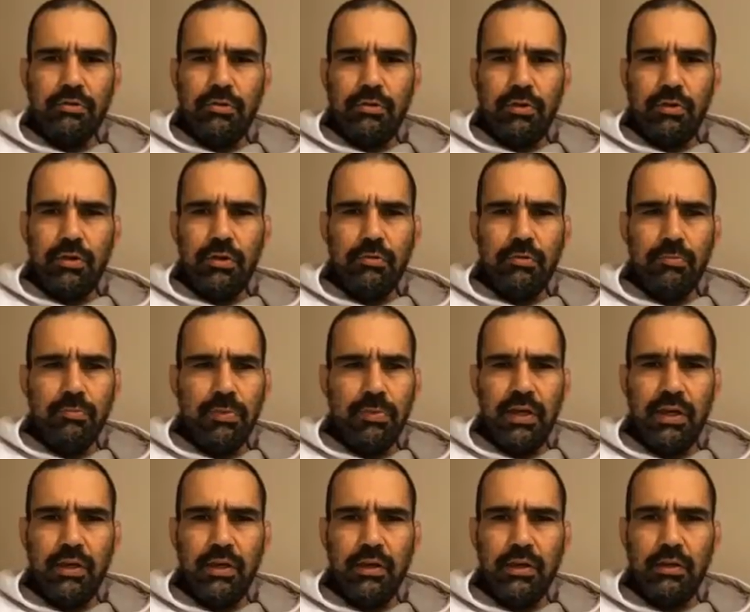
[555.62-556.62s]
You
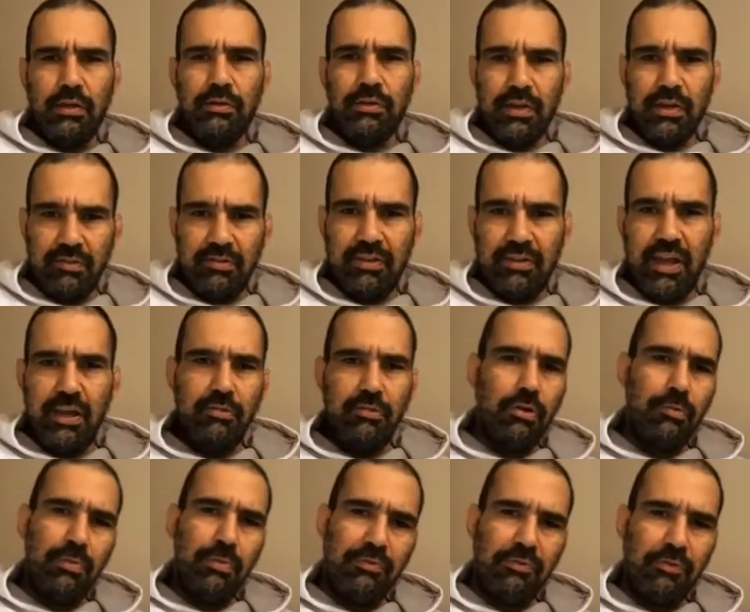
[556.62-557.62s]
mean these days or
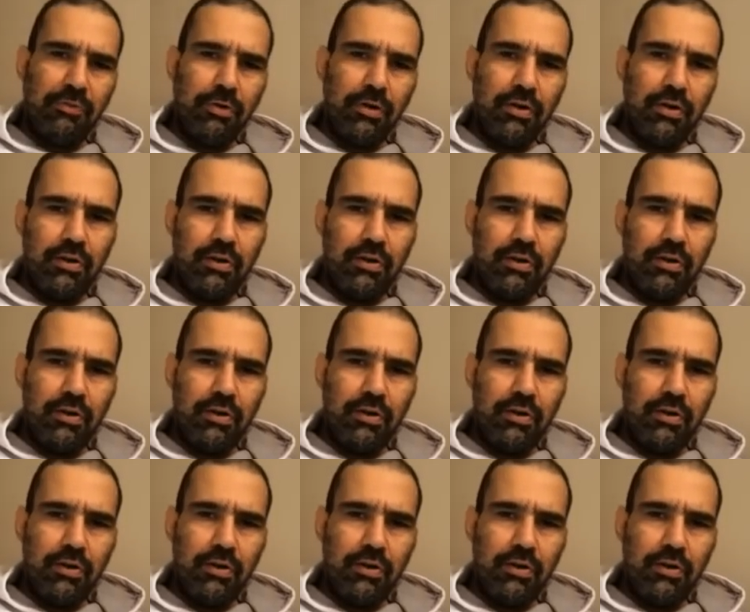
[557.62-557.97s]
before?